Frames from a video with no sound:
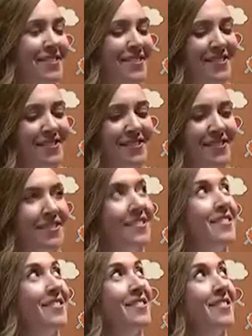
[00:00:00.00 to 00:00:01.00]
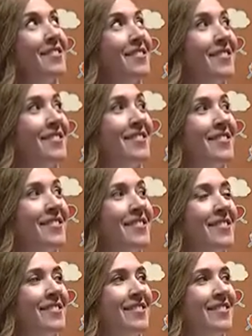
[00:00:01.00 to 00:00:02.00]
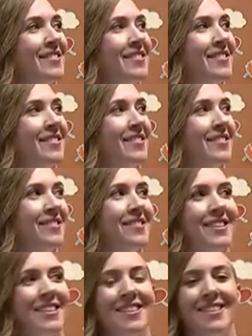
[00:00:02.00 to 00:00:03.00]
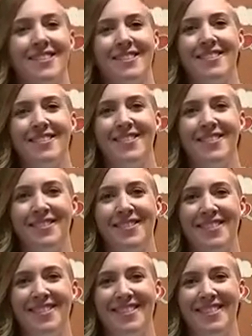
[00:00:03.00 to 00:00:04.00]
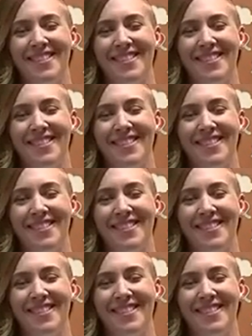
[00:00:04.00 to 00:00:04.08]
The person shown says nothing.